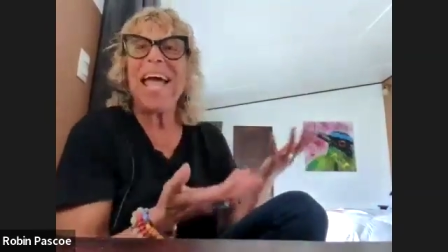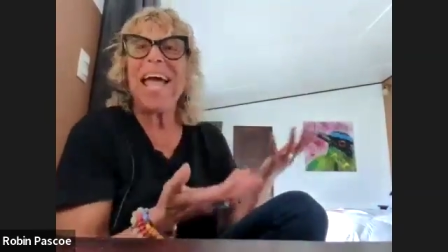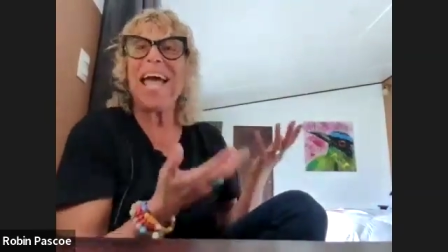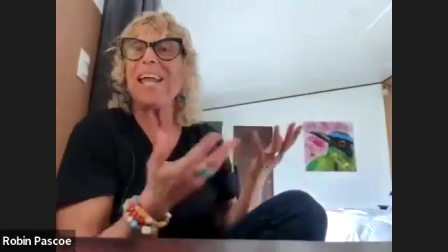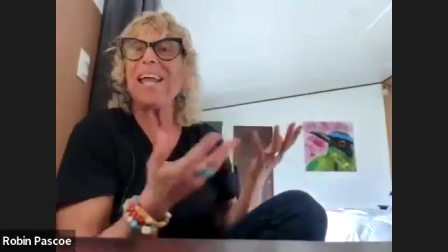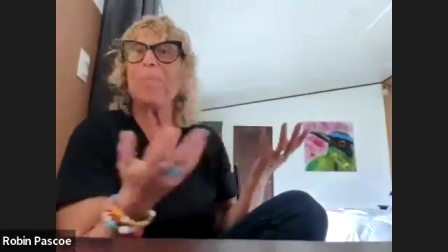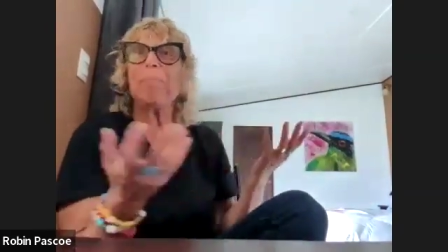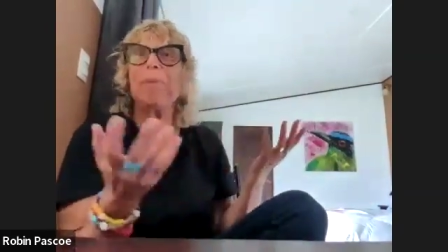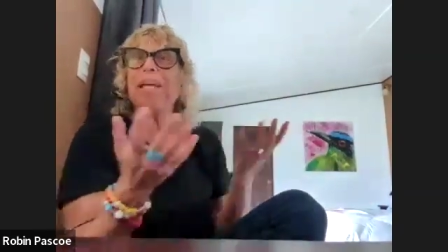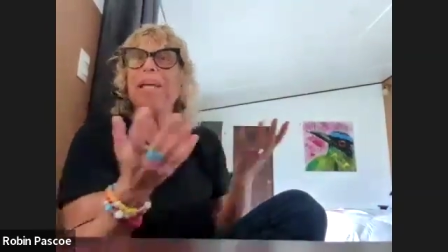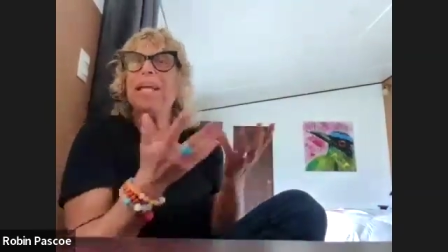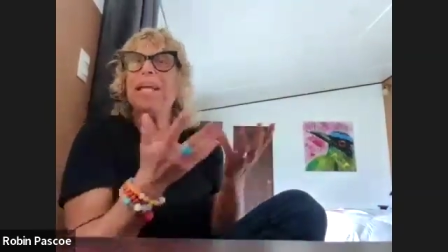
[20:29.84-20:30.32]

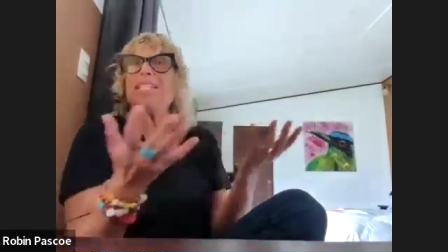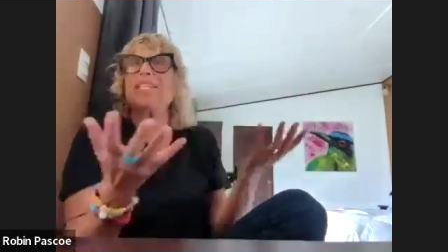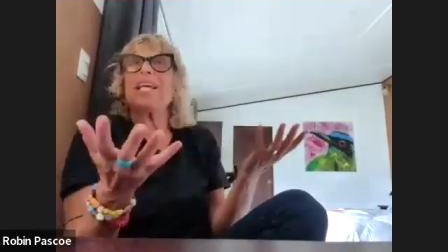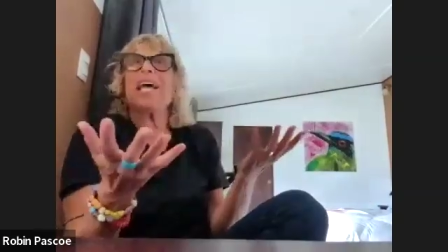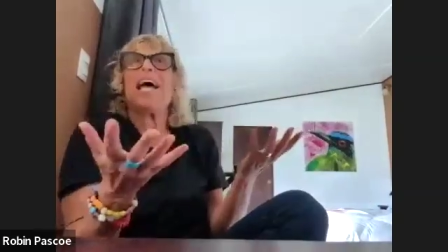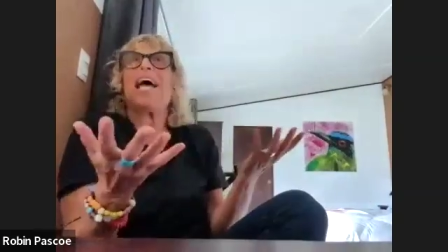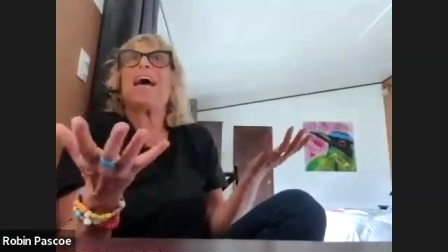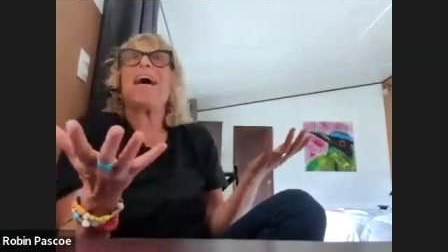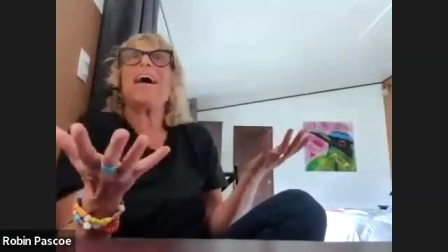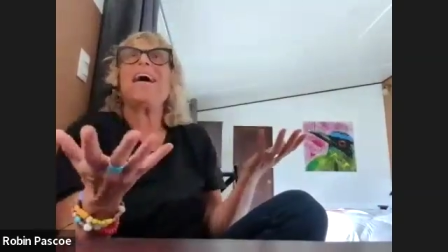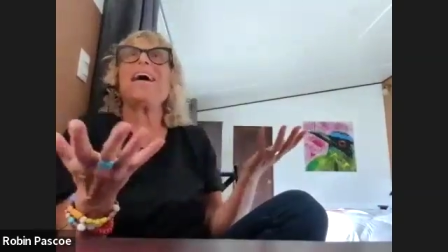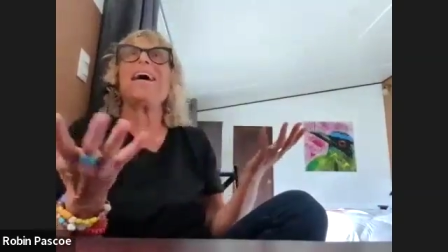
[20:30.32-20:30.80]
and I mean, it's,
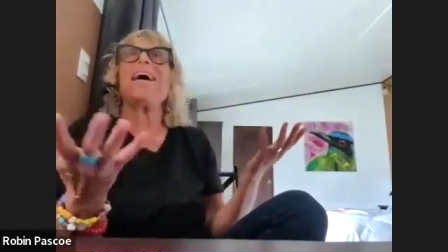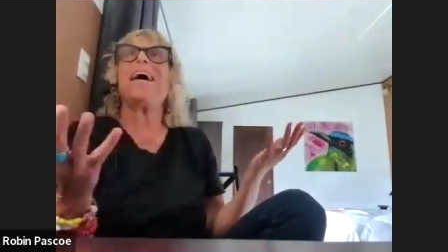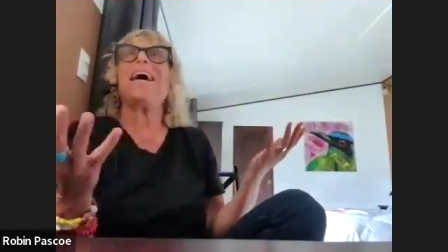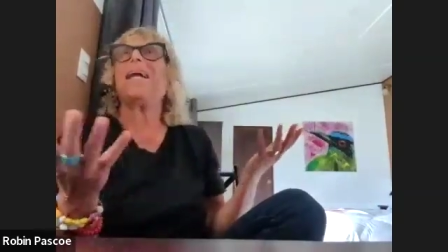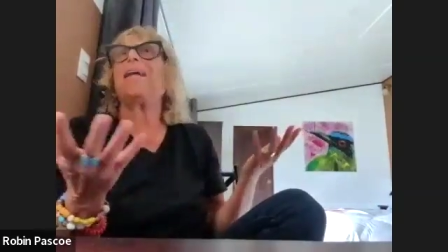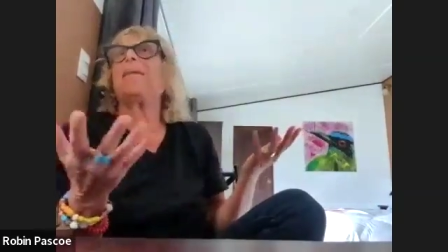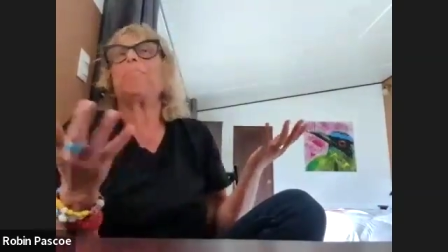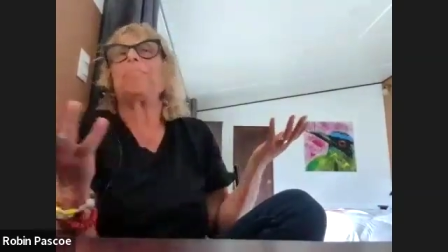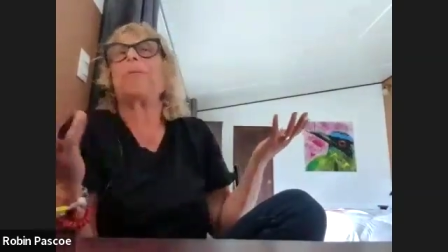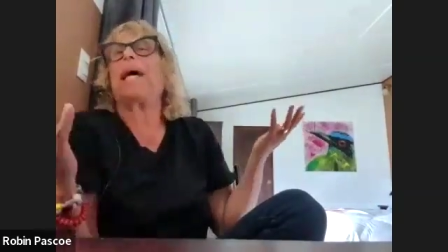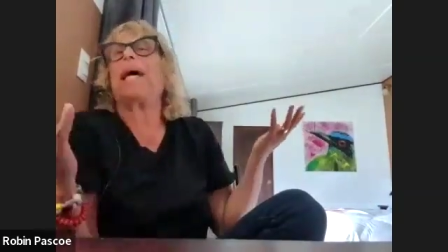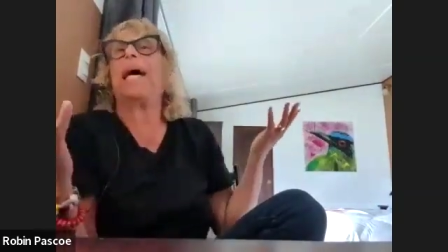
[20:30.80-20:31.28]

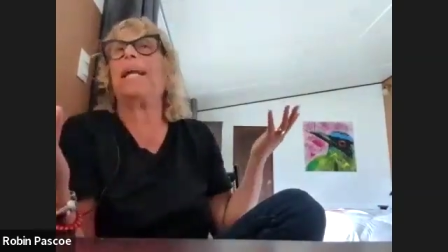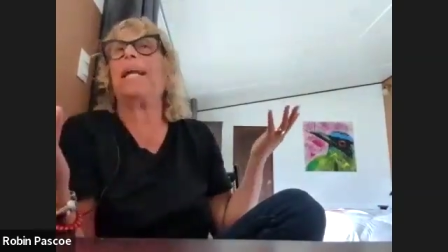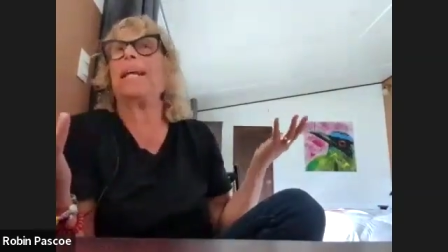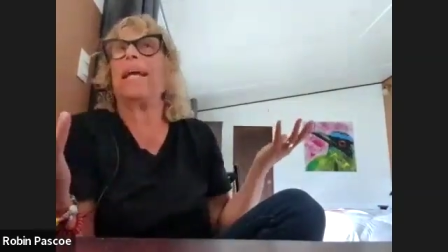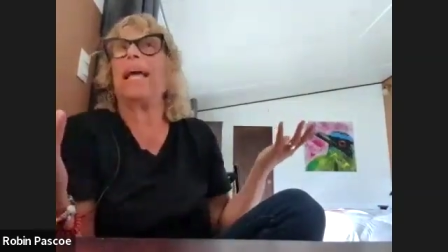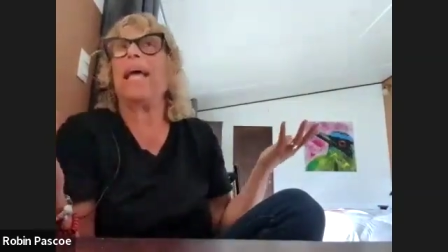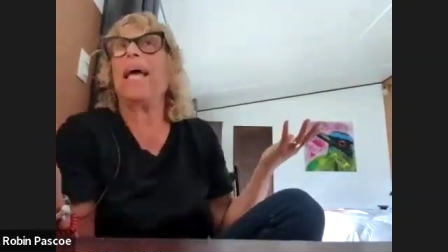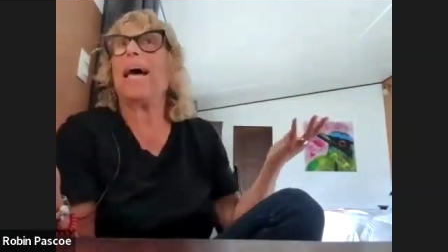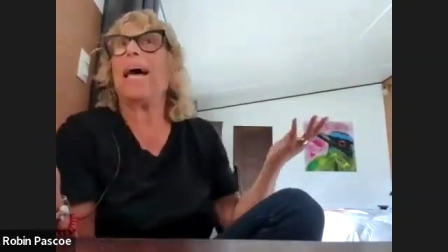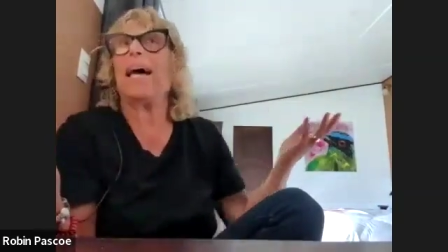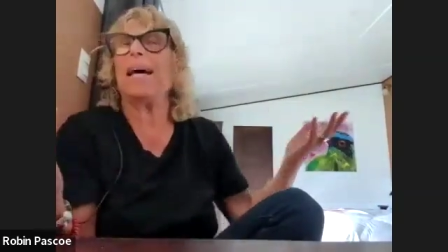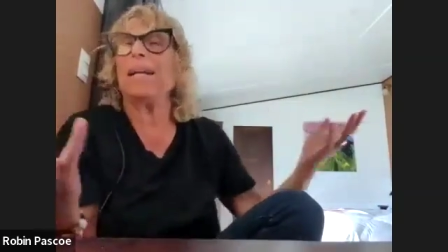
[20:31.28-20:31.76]
and
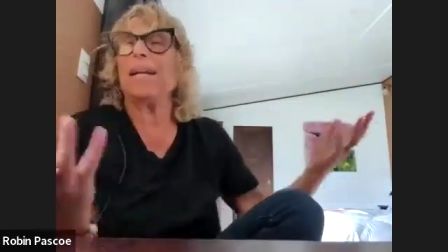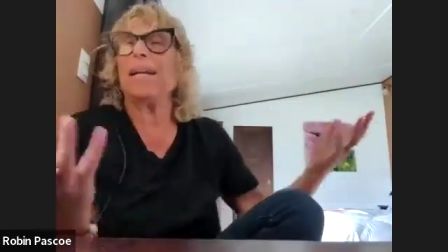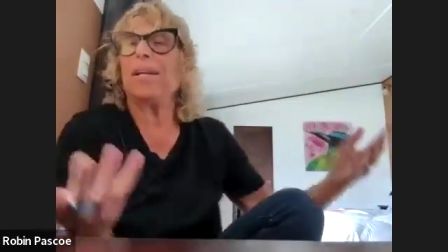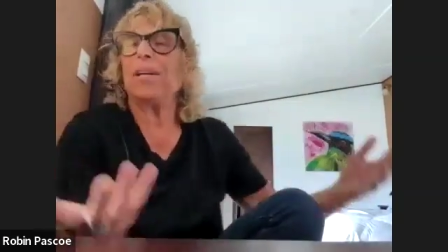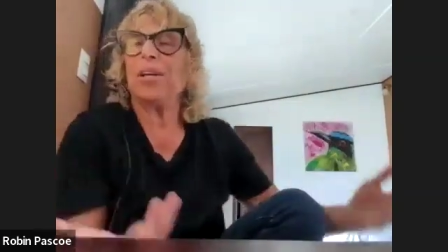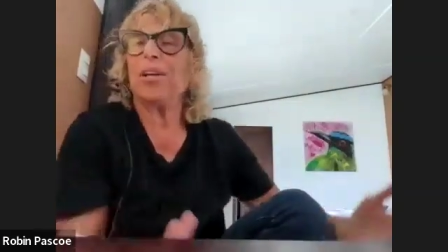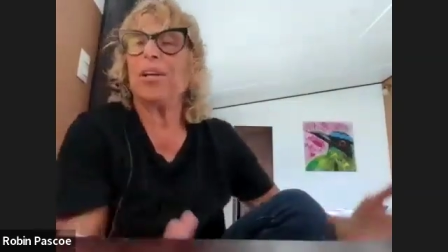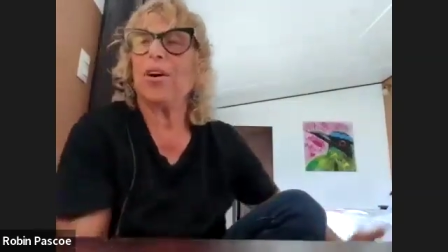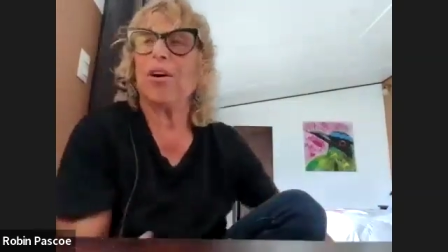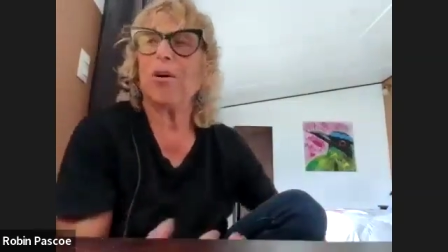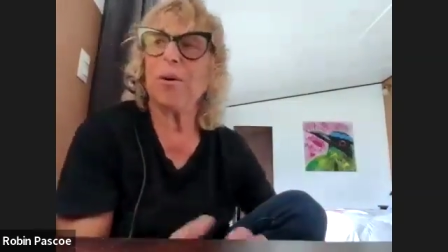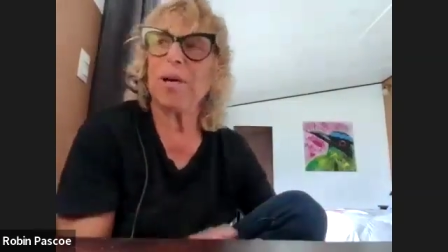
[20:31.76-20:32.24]
again,
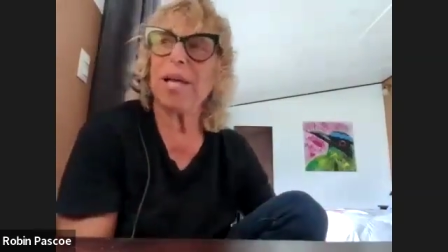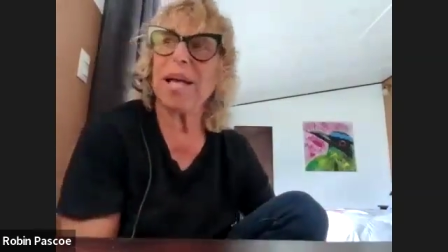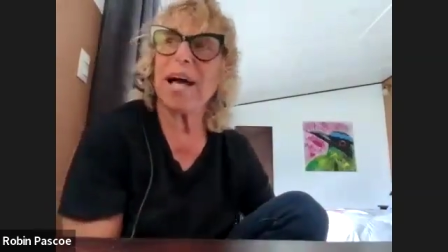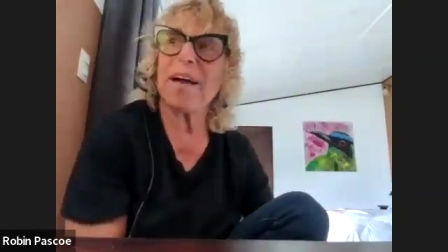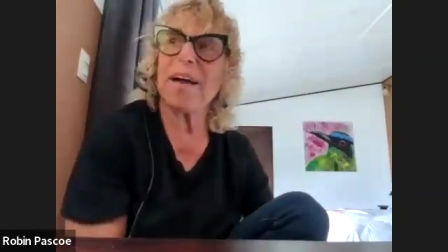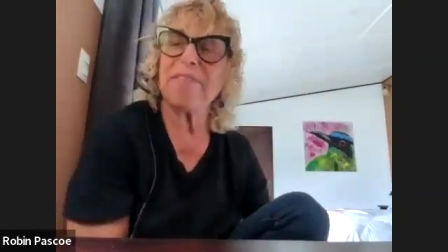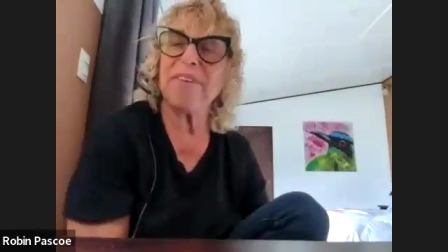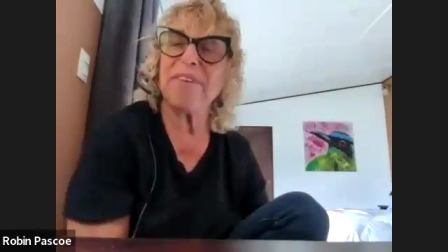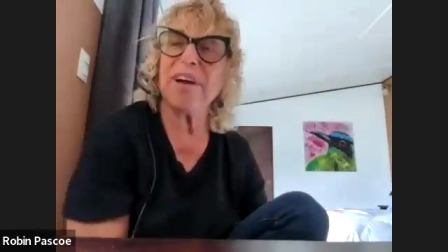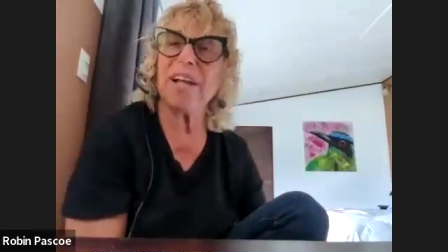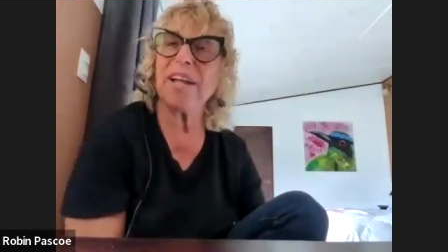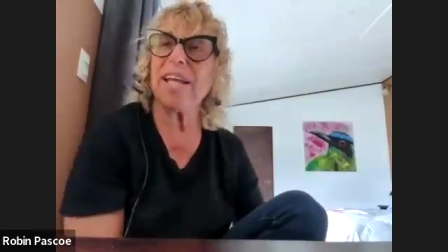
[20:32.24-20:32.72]

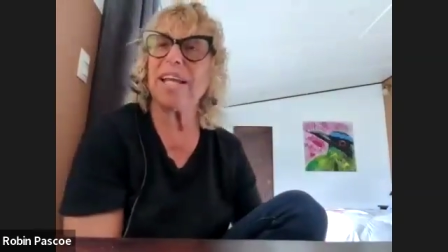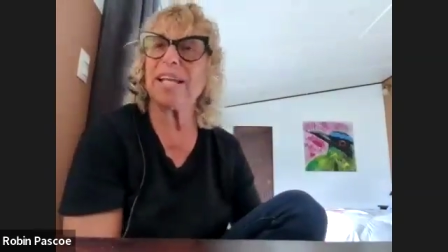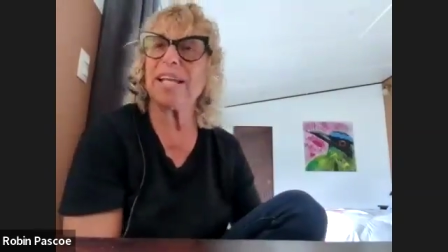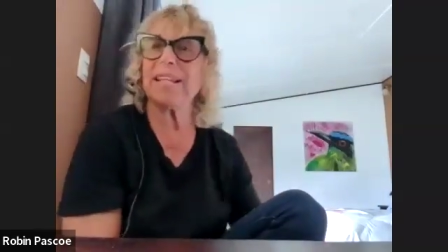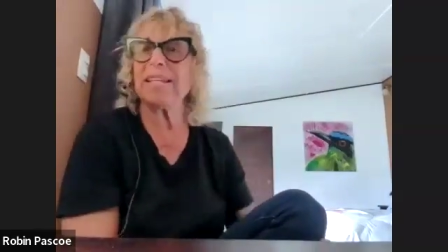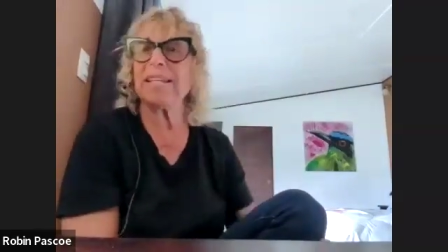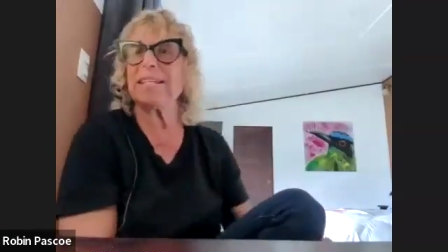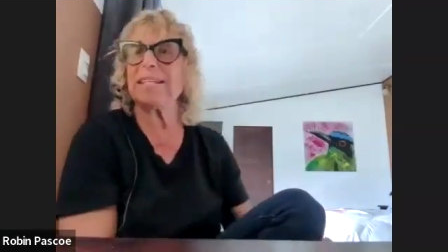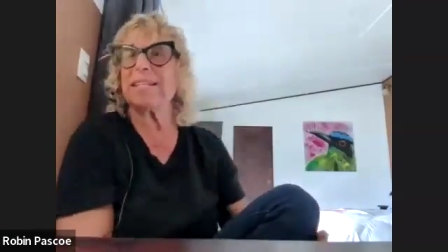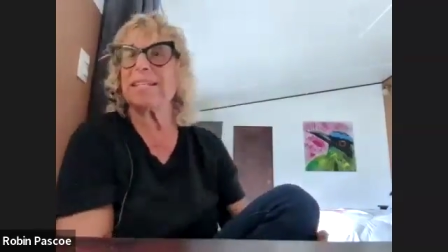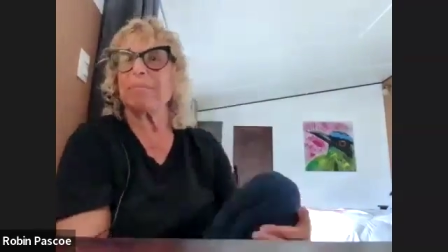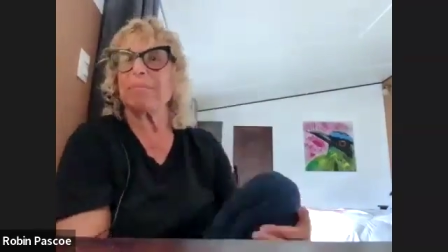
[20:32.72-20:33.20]
I felt like this.